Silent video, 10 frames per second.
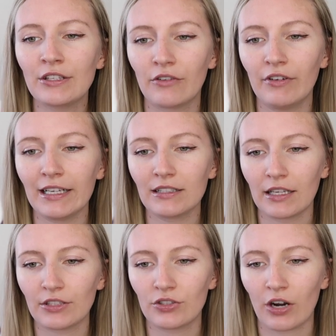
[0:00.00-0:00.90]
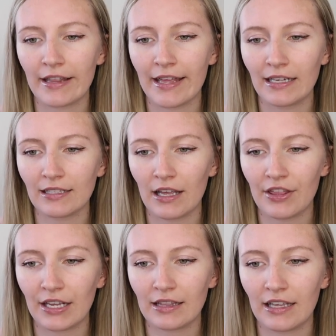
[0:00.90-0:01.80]
So I'm really excited to try this. I
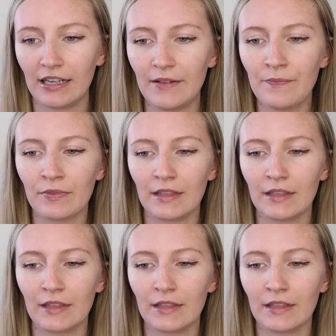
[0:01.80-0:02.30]
think that